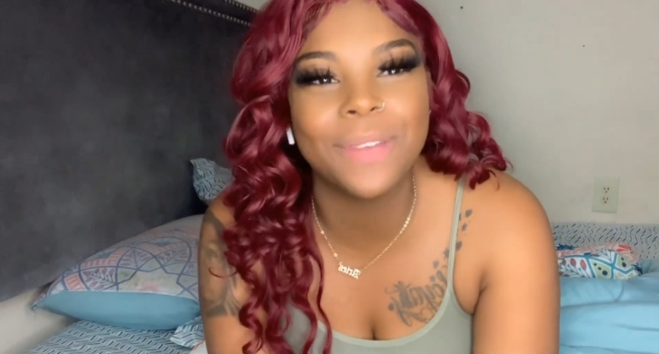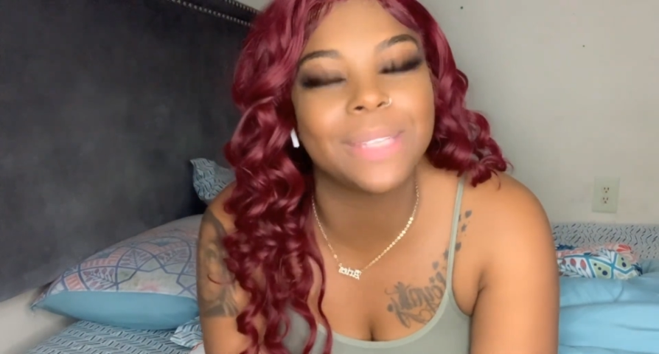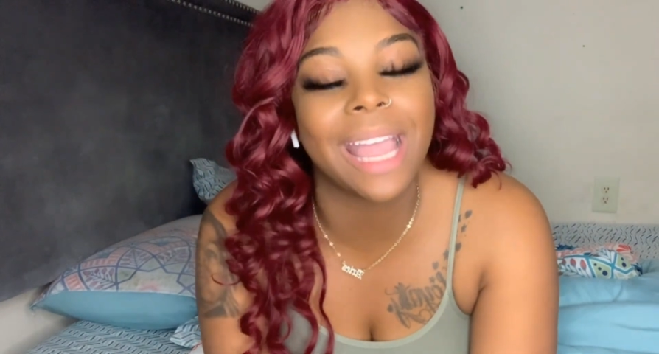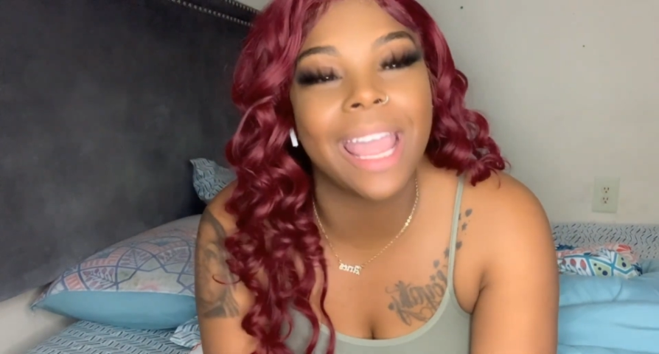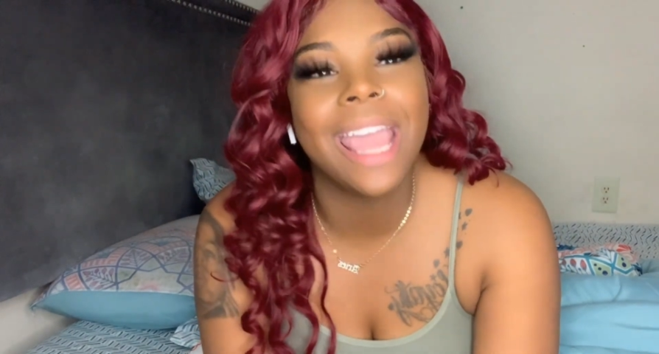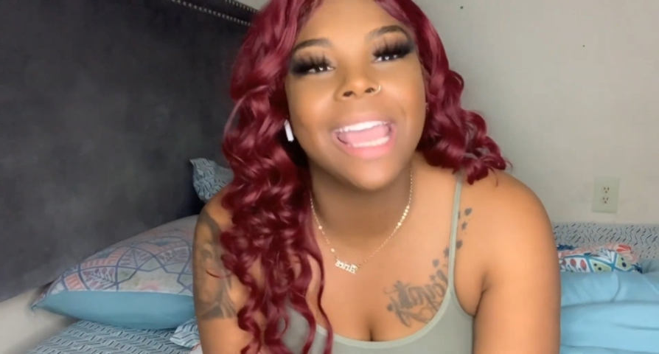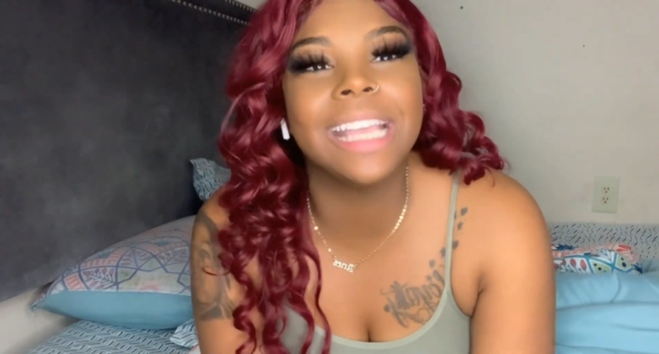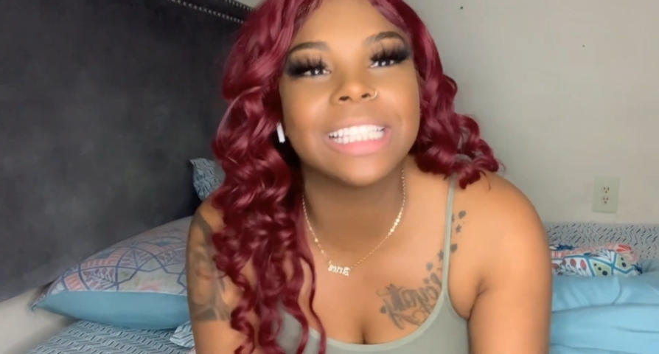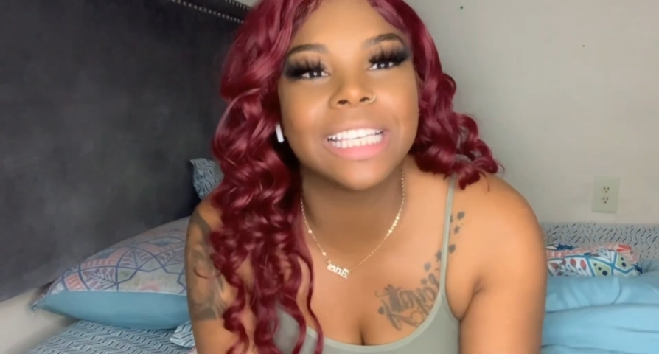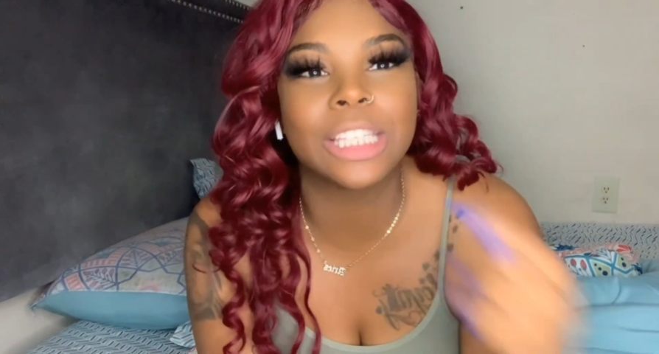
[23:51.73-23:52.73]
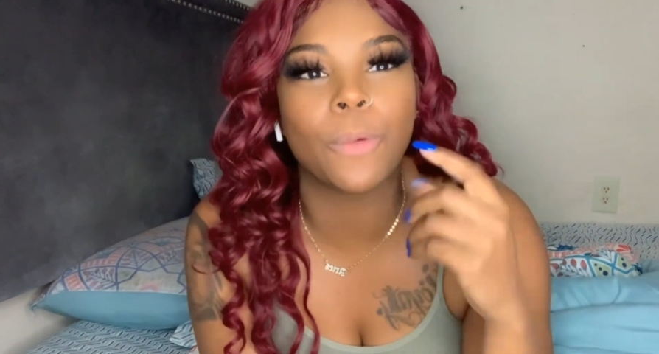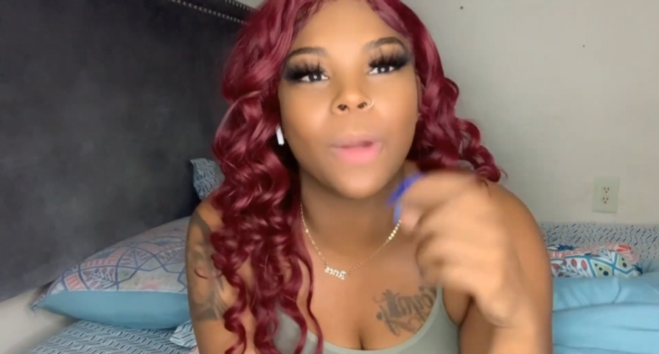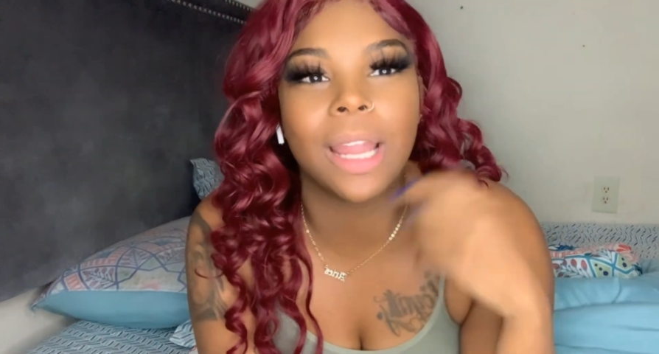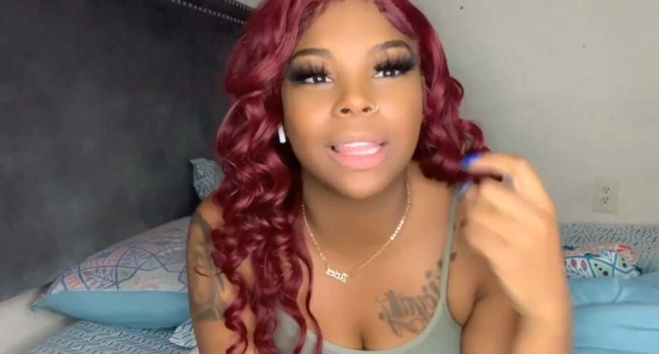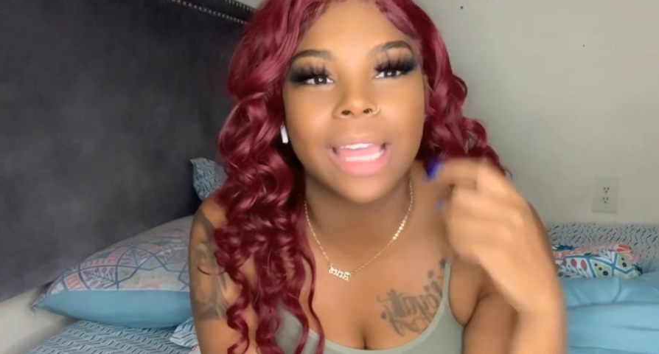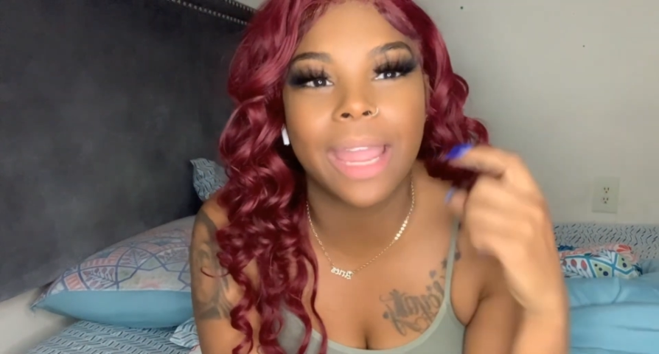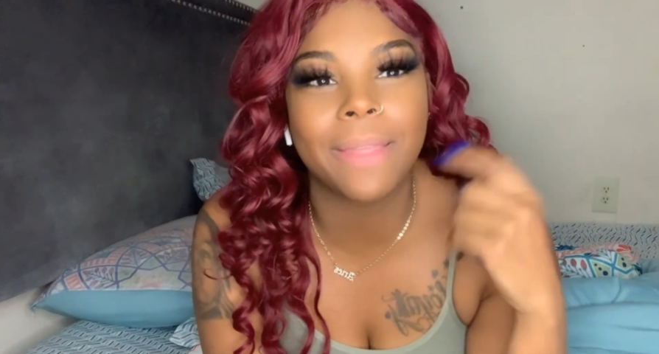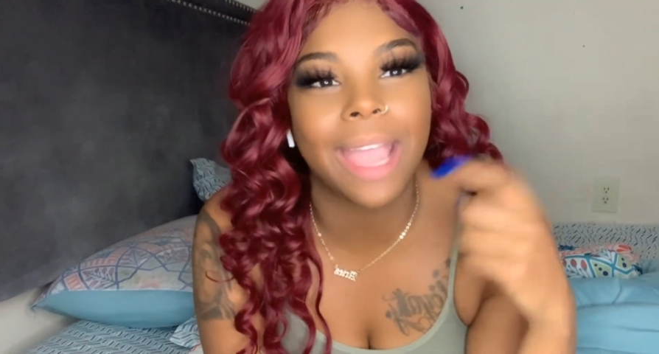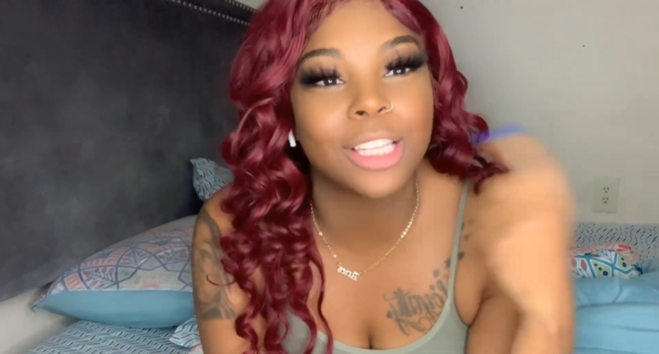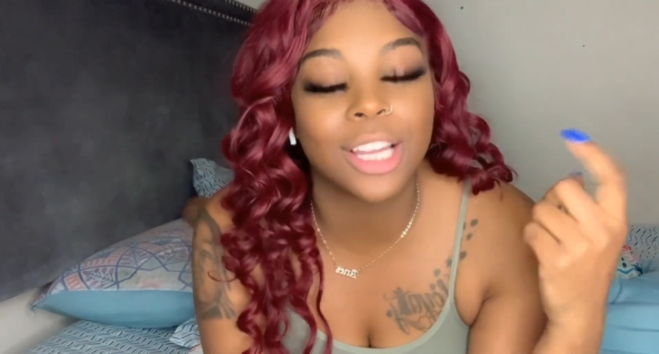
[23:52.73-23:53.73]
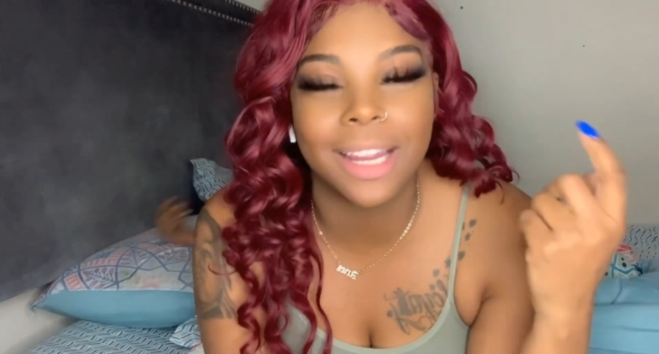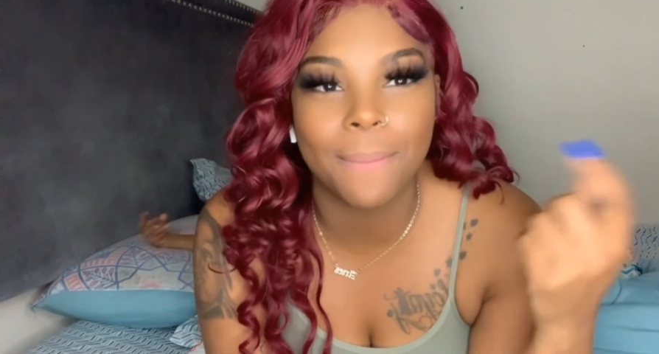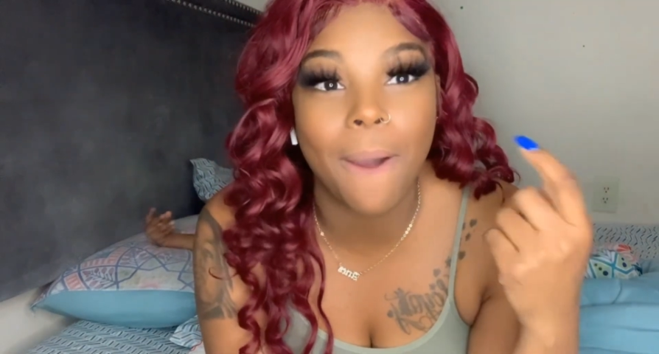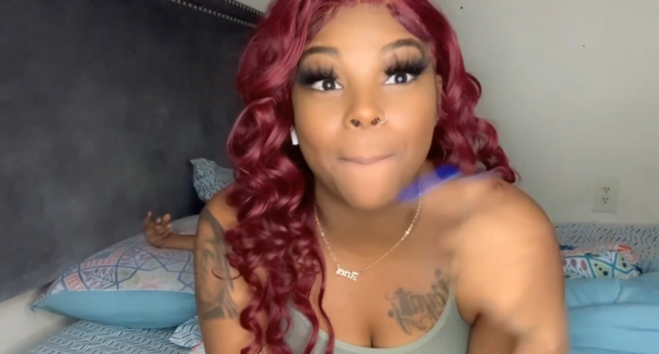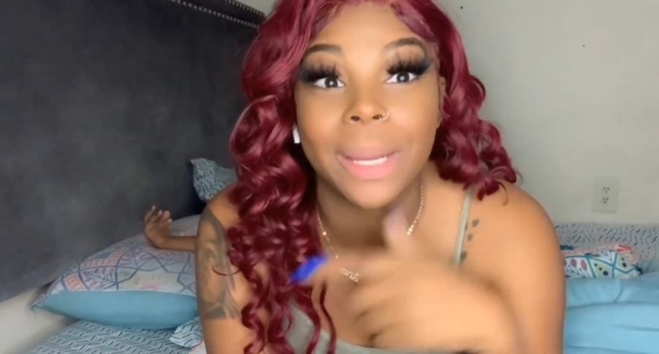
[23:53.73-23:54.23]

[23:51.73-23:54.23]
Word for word: He was like, it's just the word lamb that turned him off.